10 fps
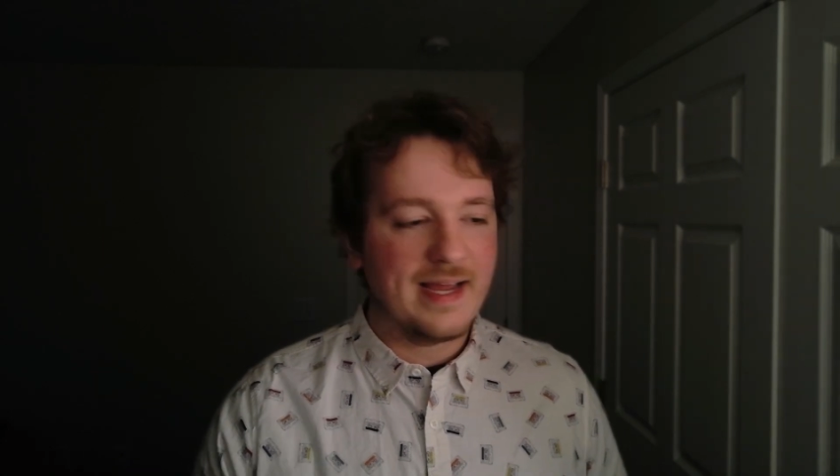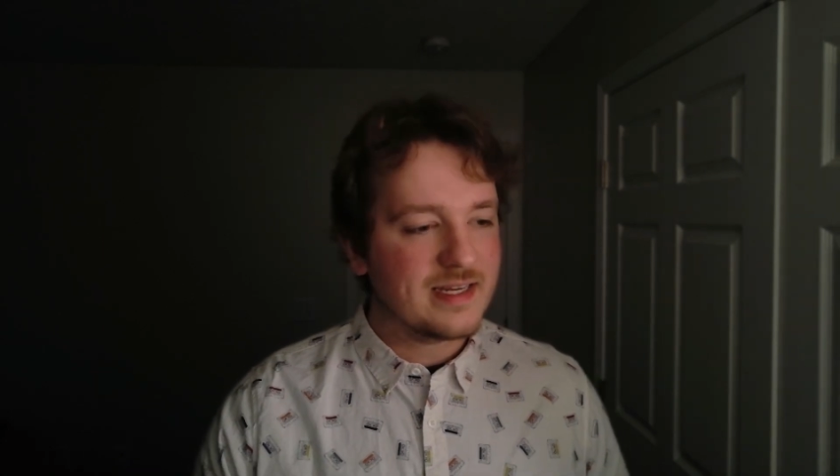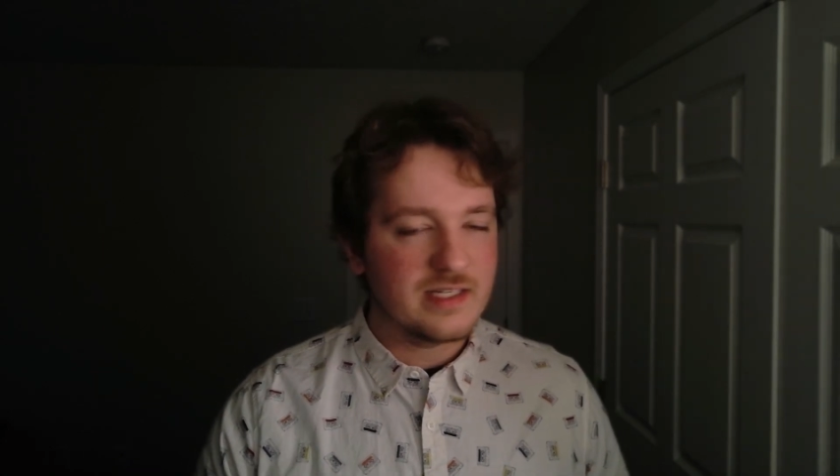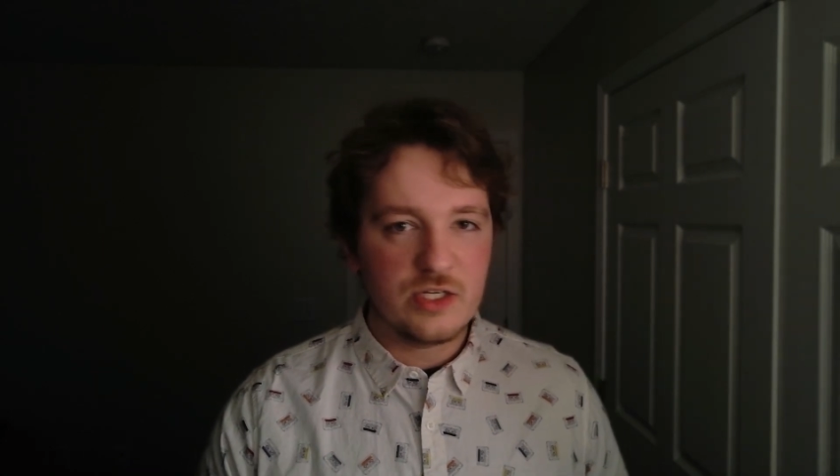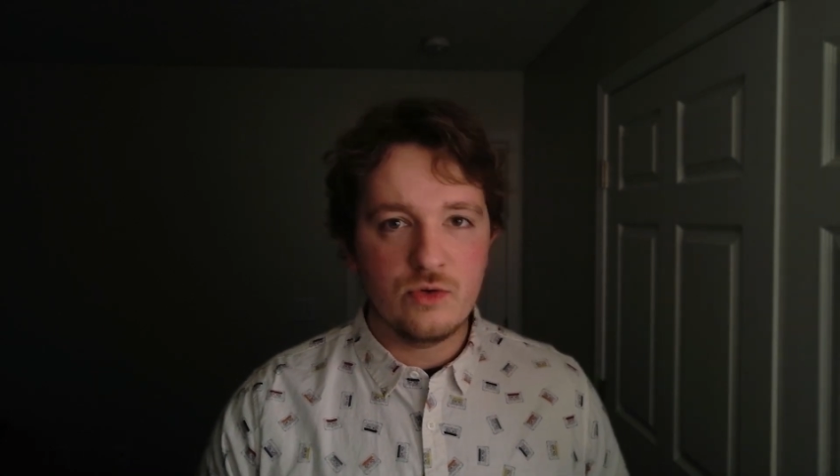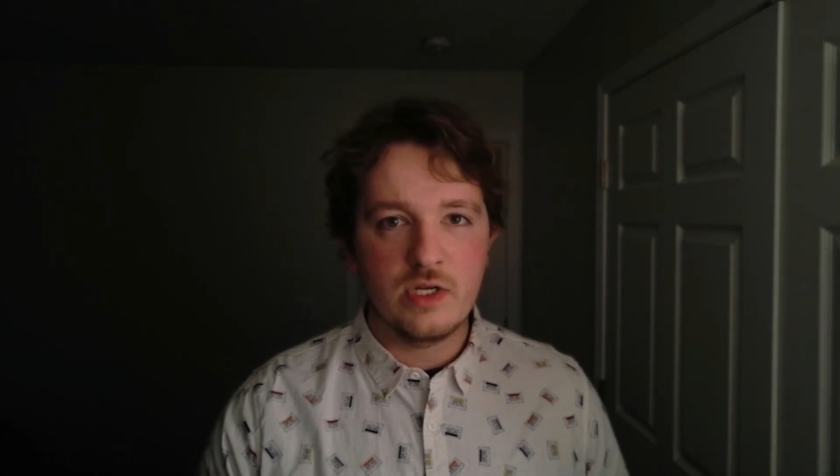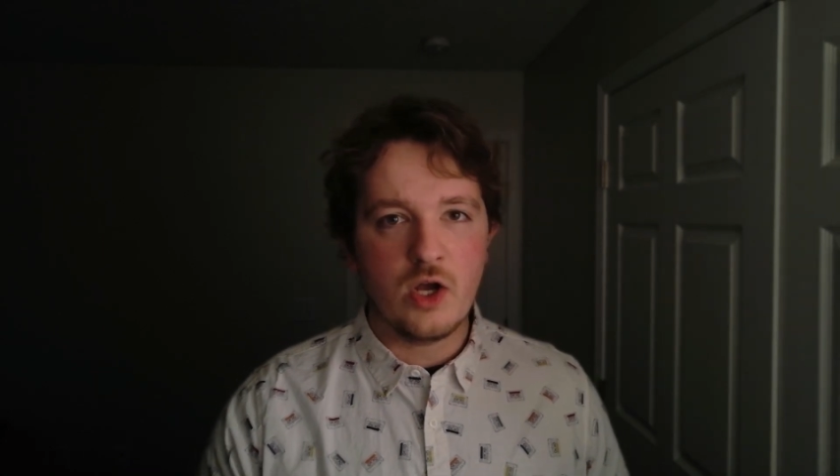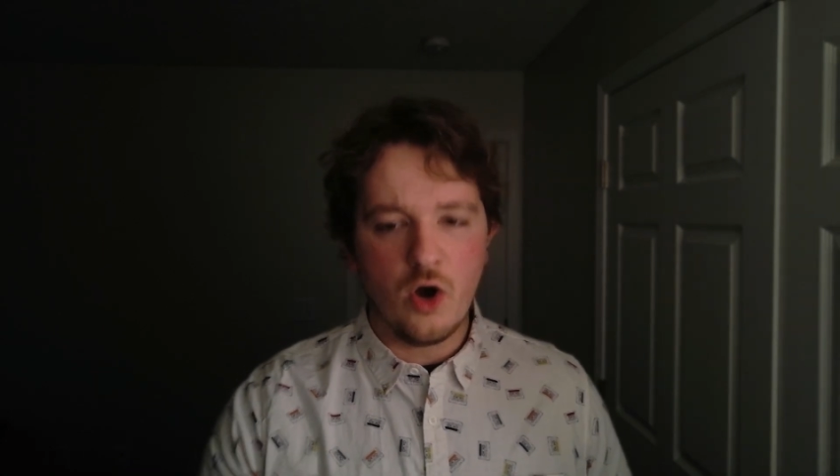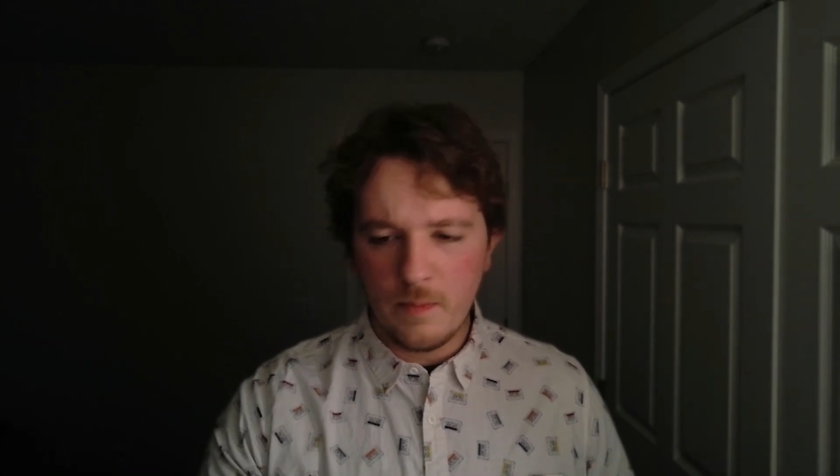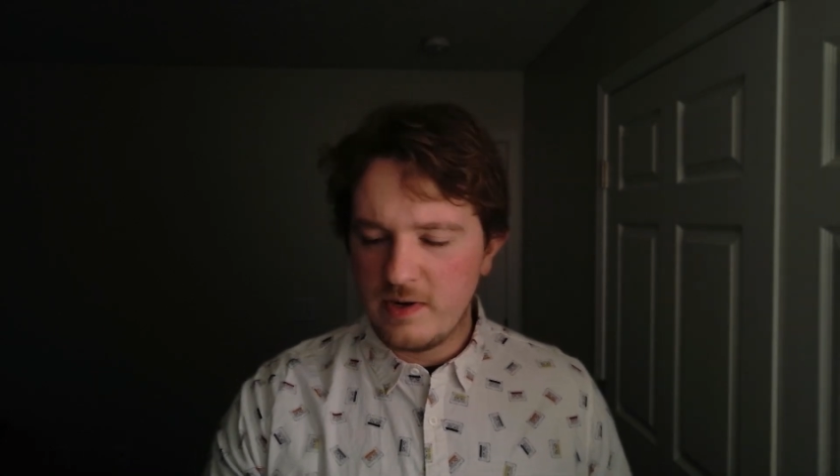executing
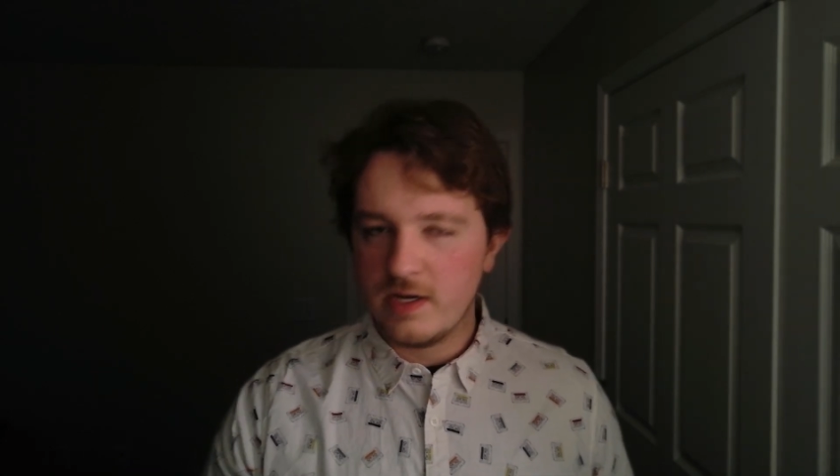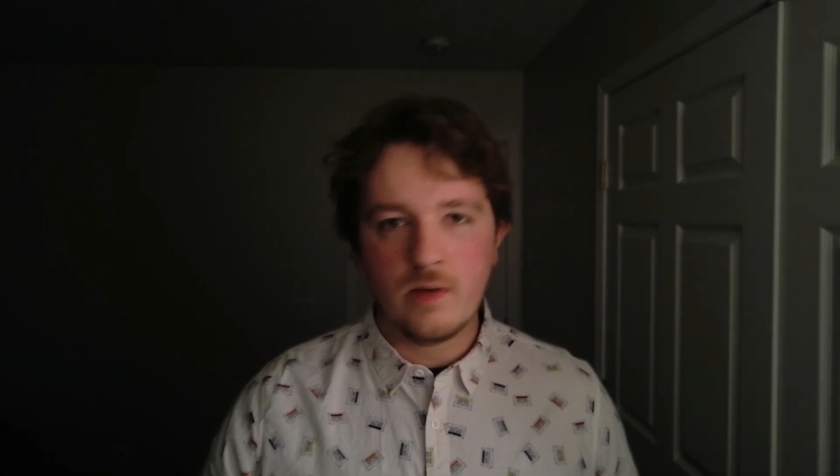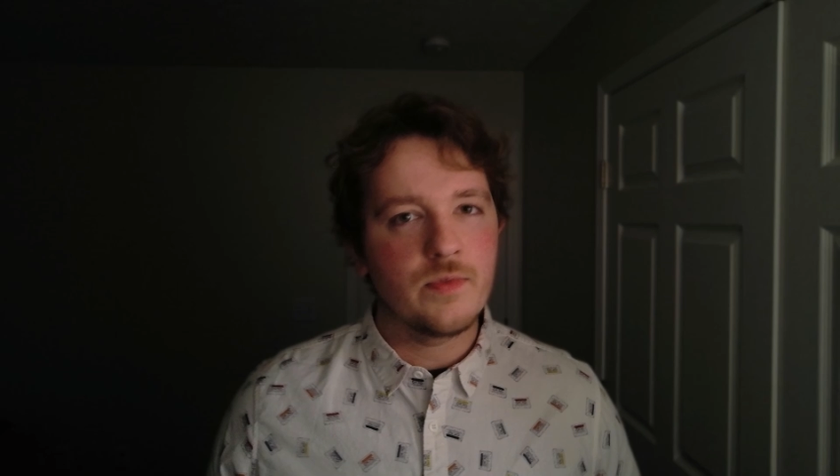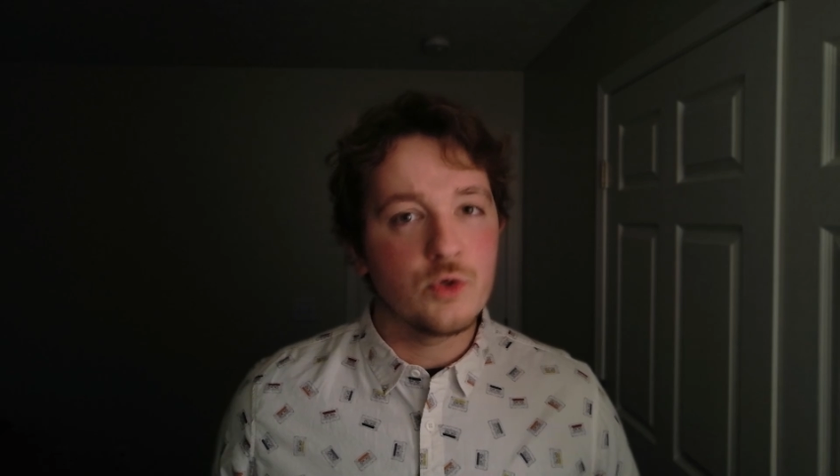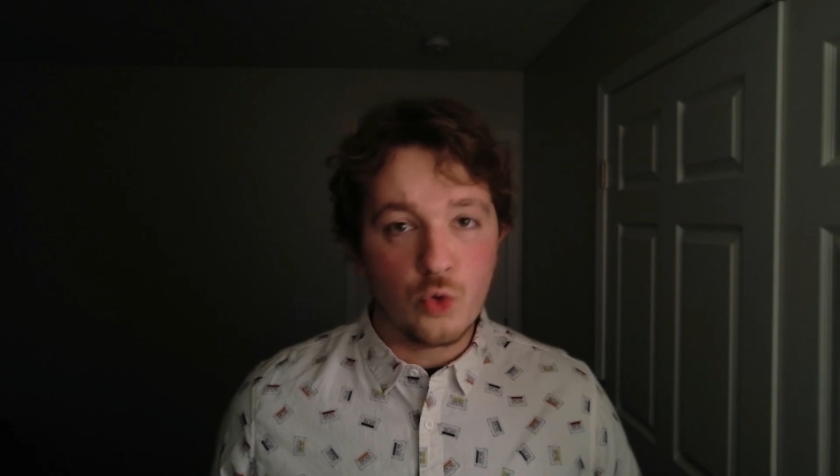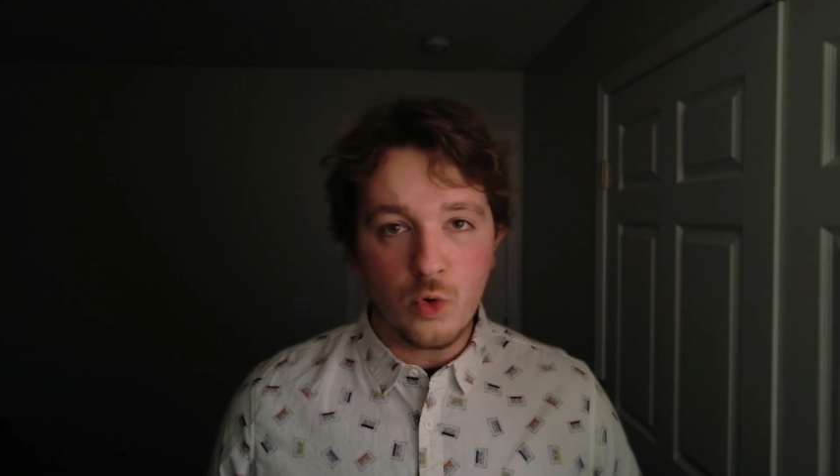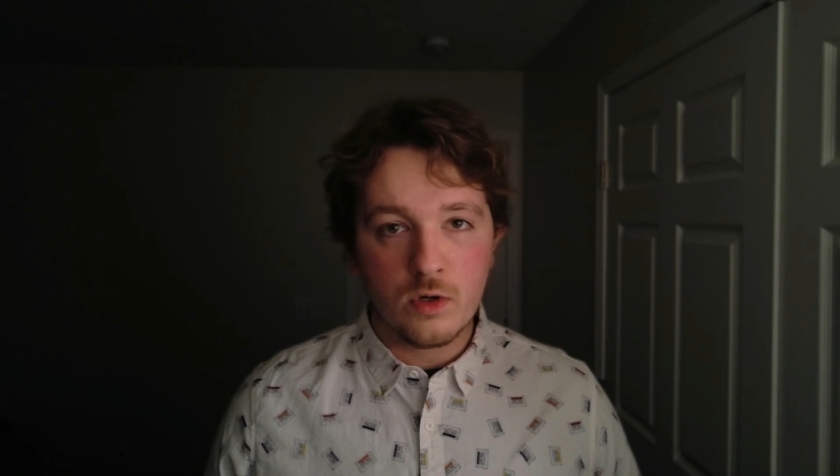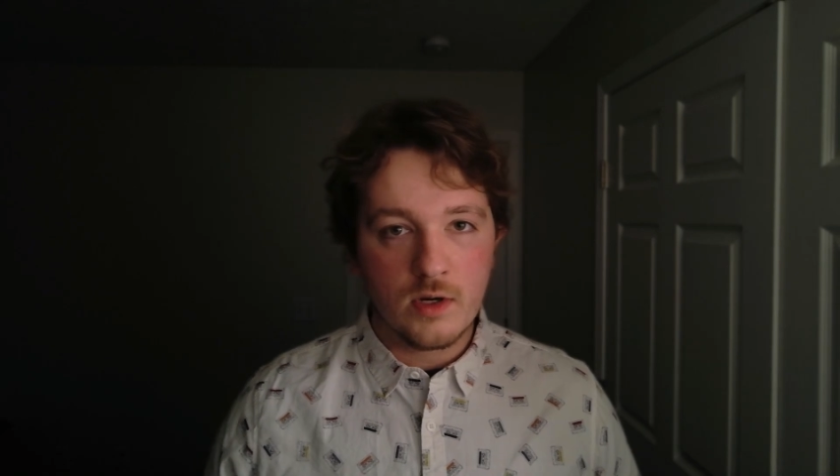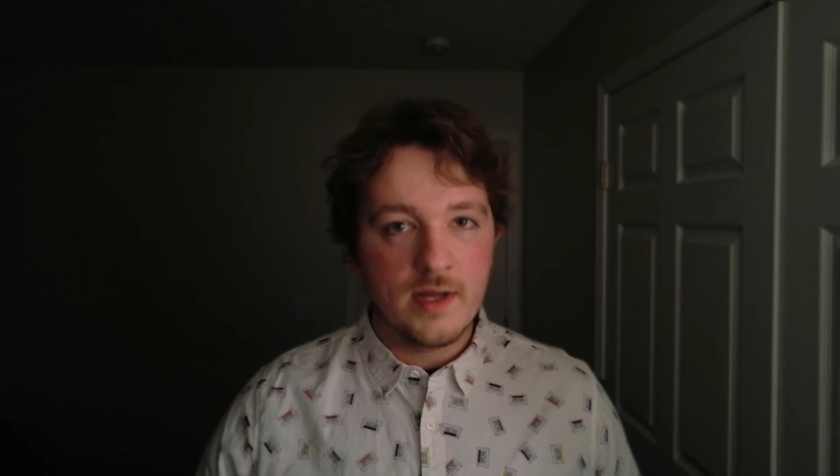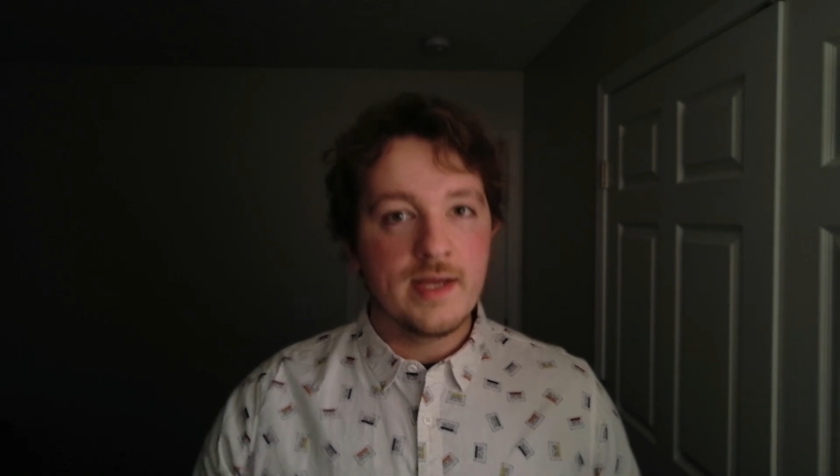opening up the door,